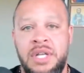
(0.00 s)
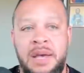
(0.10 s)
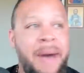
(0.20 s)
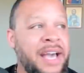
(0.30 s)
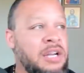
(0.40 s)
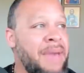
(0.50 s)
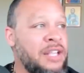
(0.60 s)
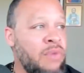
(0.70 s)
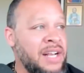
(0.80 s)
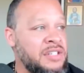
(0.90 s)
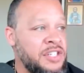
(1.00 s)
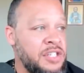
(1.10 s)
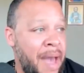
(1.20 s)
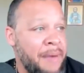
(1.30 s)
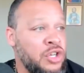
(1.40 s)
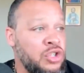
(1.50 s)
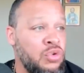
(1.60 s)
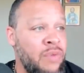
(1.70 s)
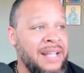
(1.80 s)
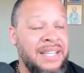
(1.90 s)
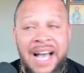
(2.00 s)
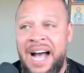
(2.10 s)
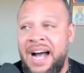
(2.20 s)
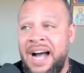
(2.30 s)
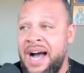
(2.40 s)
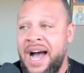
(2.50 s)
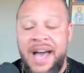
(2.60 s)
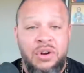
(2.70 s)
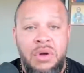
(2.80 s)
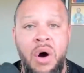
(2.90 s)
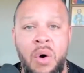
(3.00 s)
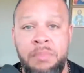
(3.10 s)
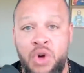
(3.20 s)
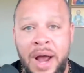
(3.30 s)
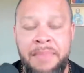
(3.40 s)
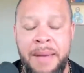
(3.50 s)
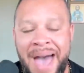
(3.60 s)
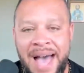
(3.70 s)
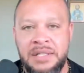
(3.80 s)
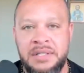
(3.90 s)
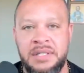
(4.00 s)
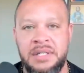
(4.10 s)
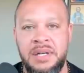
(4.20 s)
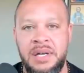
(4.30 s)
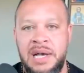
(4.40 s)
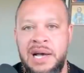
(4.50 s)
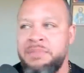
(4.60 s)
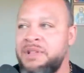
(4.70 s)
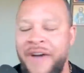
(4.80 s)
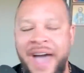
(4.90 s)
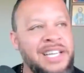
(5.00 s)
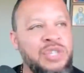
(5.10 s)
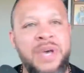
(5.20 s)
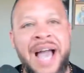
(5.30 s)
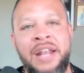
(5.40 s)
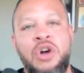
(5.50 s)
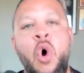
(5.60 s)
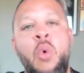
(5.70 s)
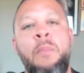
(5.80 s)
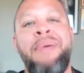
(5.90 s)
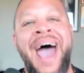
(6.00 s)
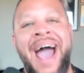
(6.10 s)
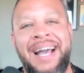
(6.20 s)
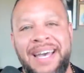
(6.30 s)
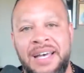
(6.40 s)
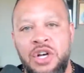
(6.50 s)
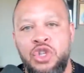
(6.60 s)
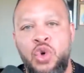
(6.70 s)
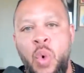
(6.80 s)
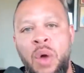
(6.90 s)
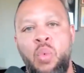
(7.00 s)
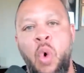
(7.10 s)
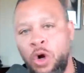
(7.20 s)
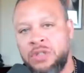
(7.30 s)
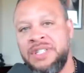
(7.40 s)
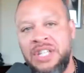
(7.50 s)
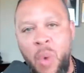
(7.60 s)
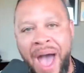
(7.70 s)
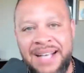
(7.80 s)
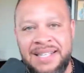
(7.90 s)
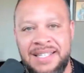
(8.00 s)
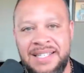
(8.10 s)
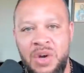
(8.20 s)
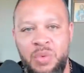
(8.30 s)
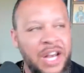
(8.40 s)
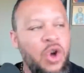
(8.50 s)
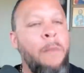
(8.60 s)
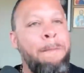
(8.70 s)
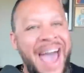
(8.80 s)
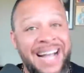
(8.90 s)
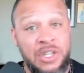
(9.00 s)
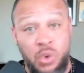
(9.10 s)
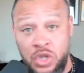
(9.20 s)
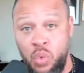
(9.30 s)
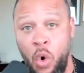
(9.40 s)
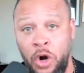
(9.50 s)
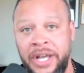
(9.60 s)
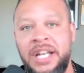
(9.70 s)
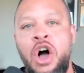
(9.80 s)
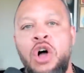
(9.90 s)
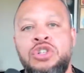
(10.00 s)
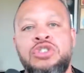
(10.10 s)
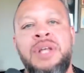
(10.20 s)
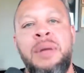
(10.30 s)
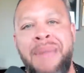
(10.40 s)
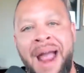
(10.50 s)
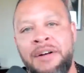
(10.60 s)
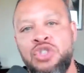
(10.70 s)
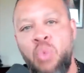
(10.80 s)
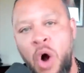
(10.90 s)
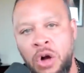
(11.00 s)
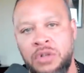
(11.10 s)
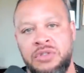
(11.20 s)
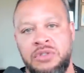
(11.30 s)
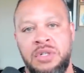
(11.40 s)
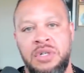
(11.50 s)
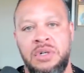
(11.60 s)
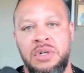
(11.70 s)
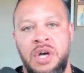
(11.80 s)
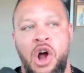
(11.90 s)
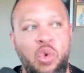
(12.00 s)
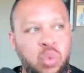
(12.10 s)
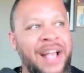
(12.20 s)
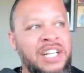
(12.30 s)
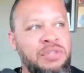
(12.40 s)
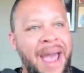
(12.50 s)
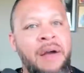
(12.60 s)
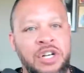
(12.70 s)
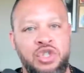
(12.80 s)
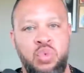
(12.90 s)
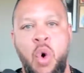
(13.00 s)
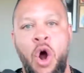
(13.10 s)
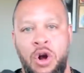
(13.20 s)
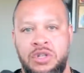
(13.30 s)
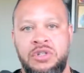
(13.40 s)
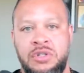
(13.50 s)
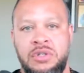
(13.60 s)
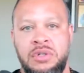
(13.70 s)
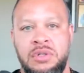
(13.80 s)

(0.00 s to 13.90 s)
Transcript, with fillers: Am I going to make the right decision? Am I going to do the right thing? I don't know. I'm trying my best. But the fact is, we got to go back to what worked in the West. We got to go back to what's working in cultures that marriage works. Arranged marriage works.